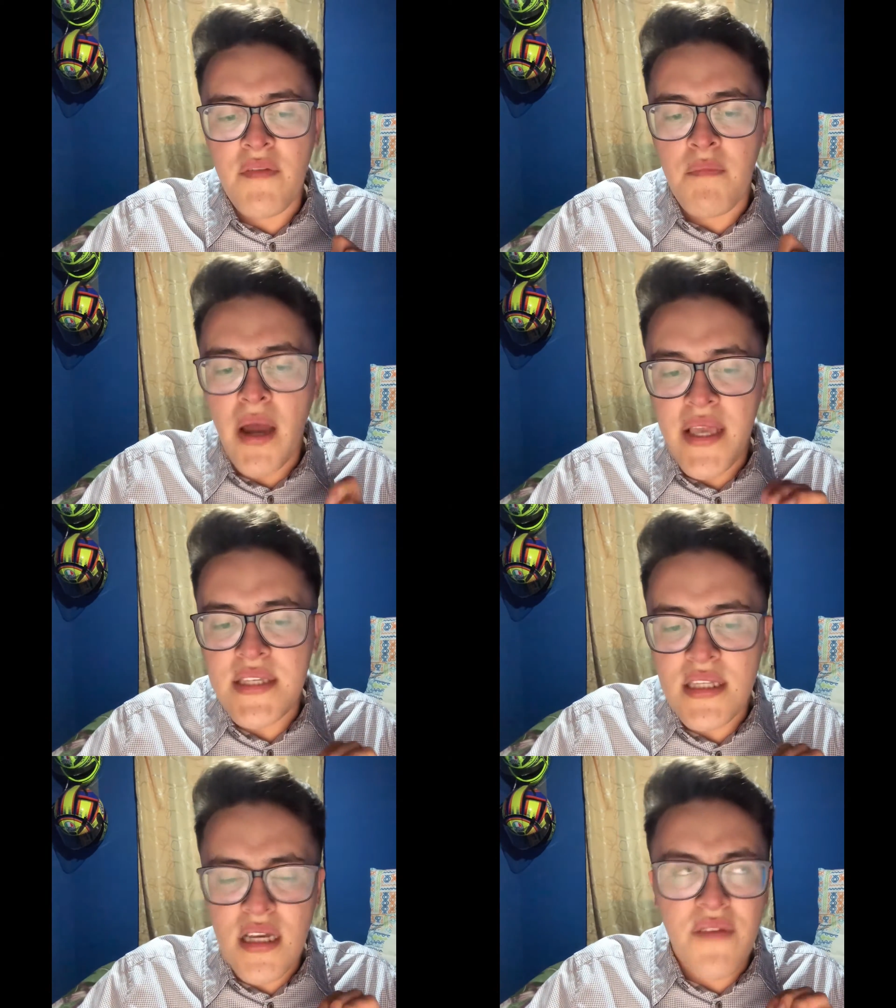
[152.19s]

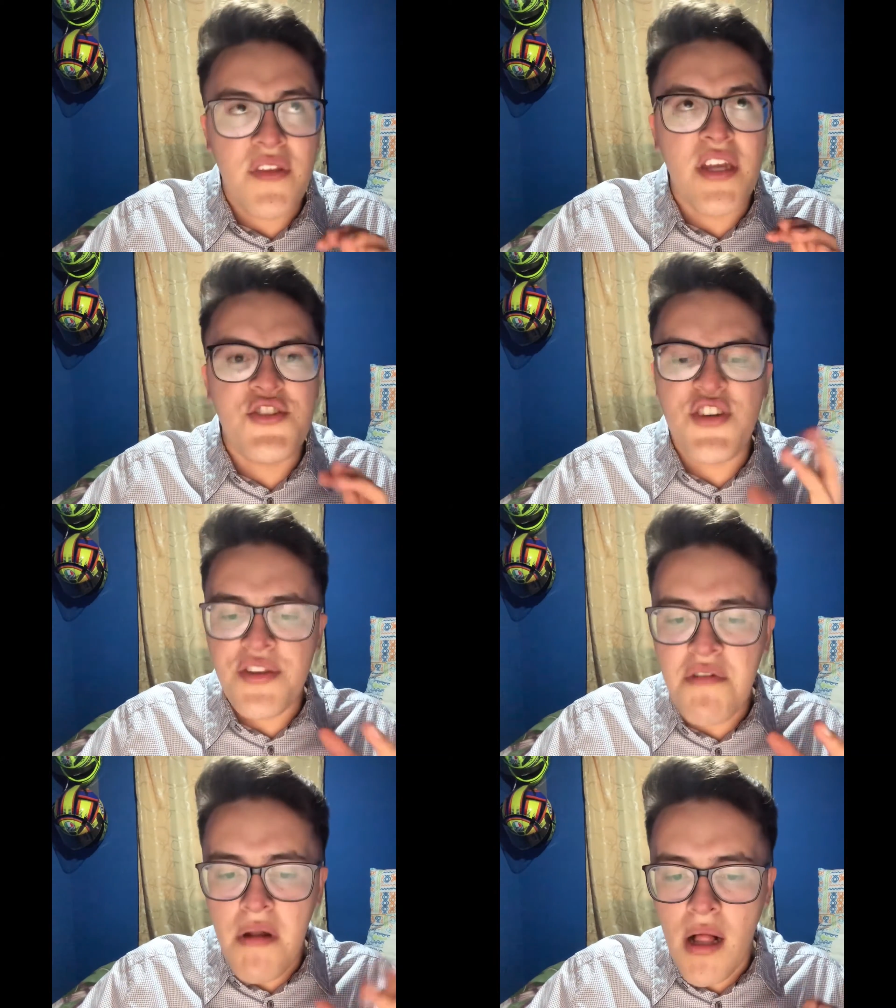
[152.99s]
based of the
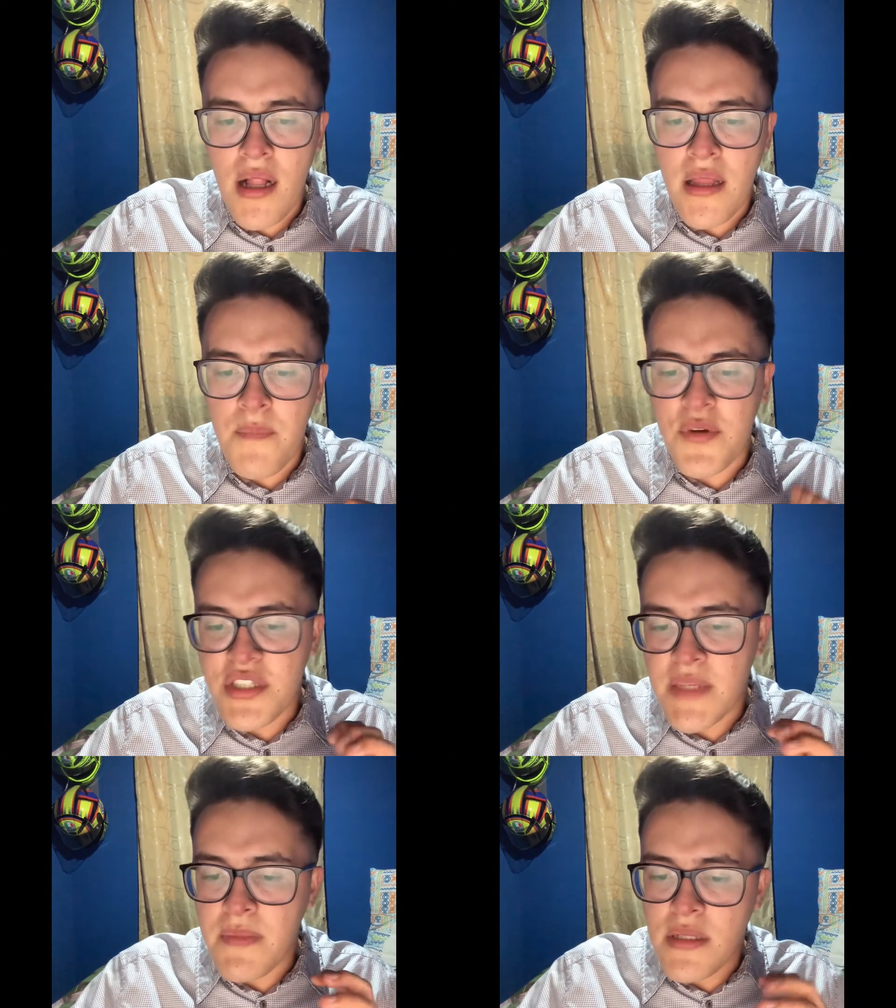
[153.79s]
general
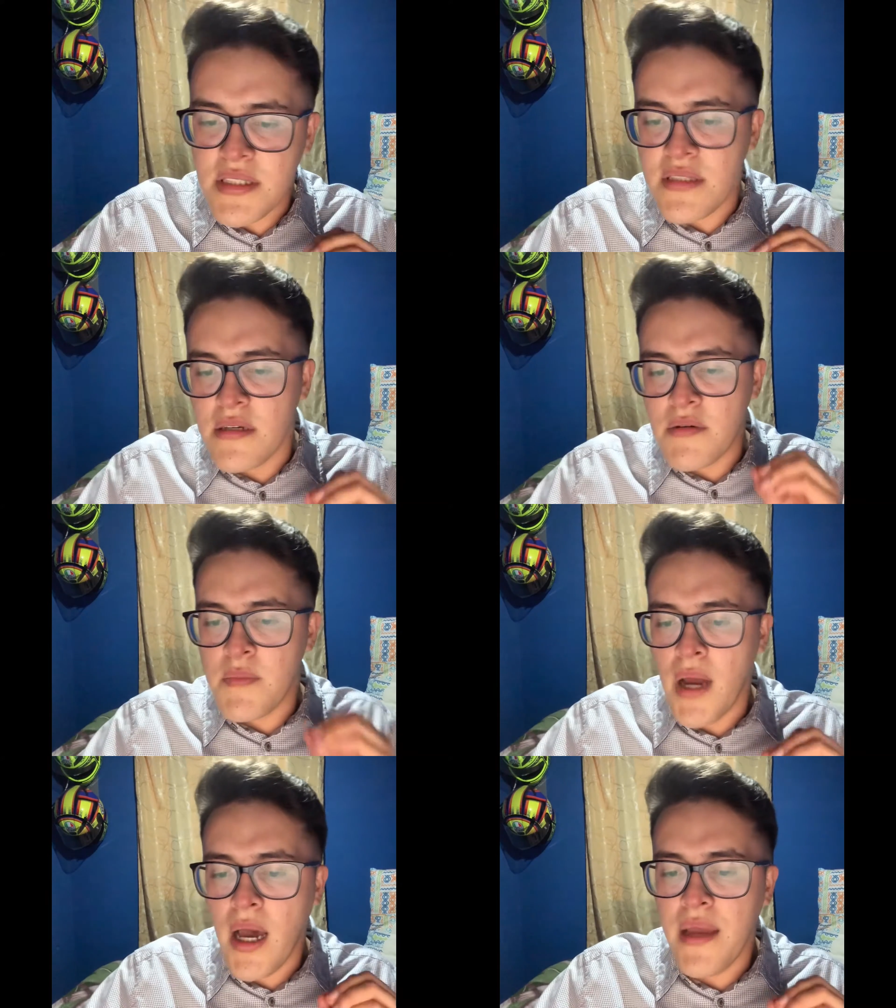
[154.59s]
principles
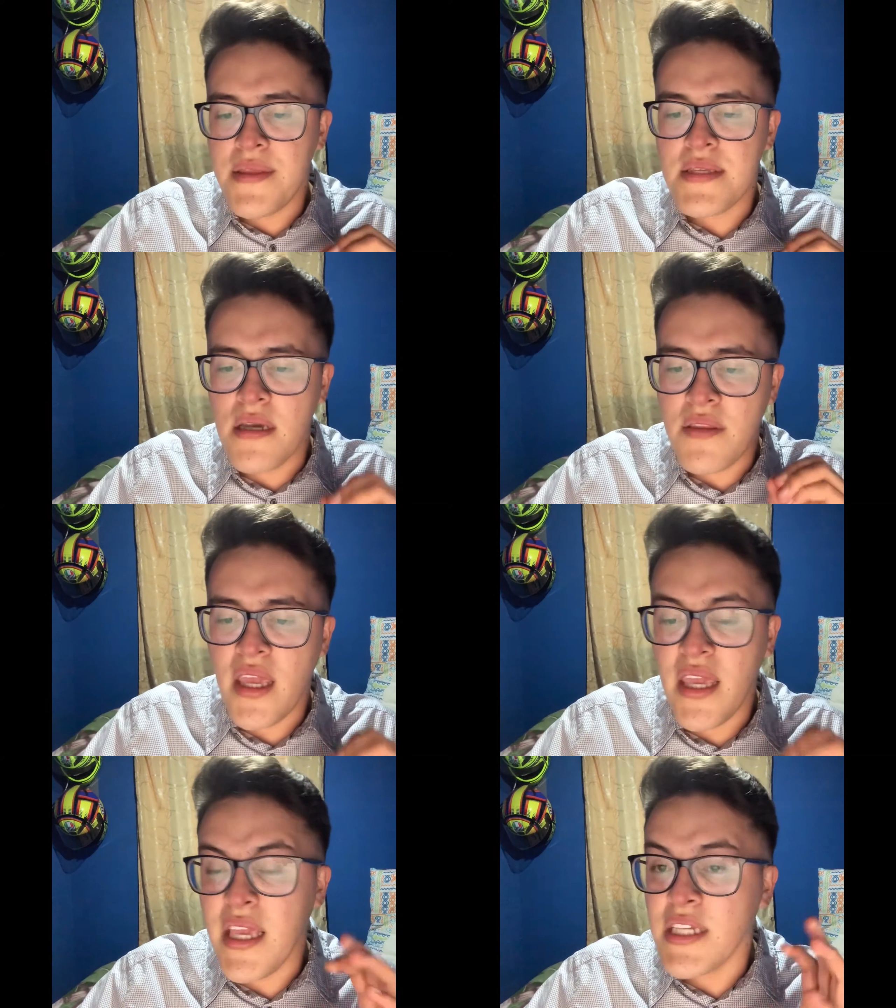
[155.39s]
derived on the
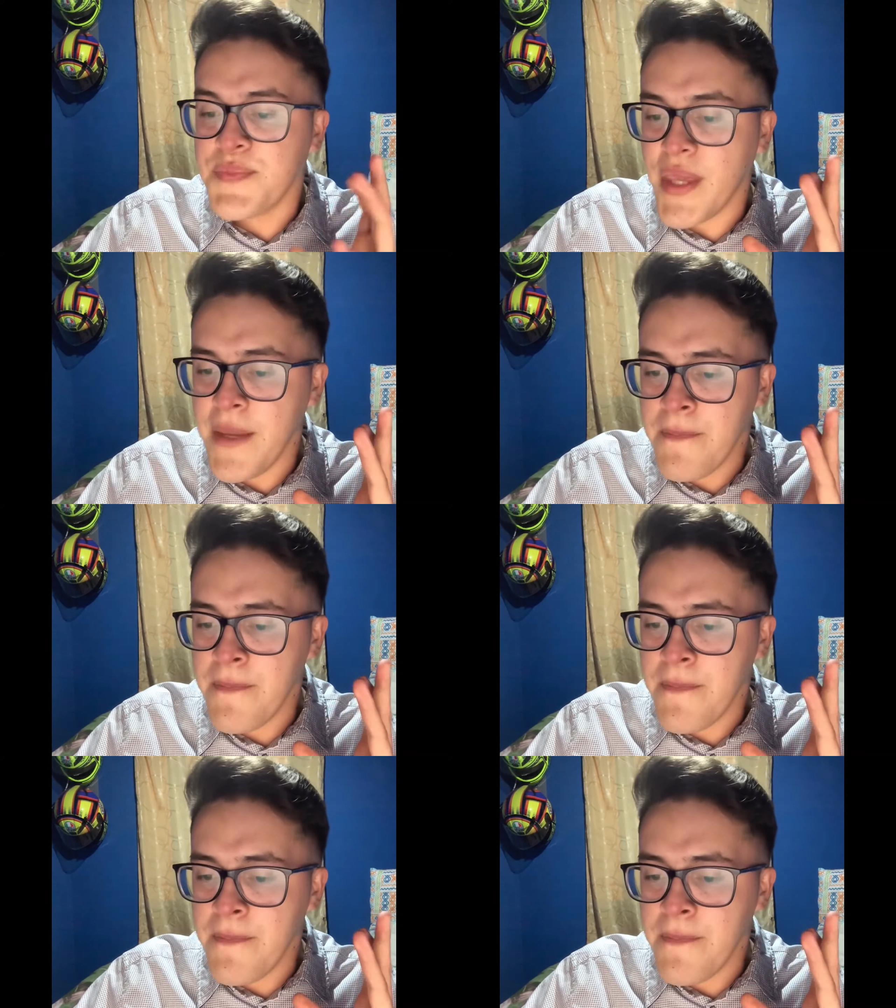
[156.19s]
ESP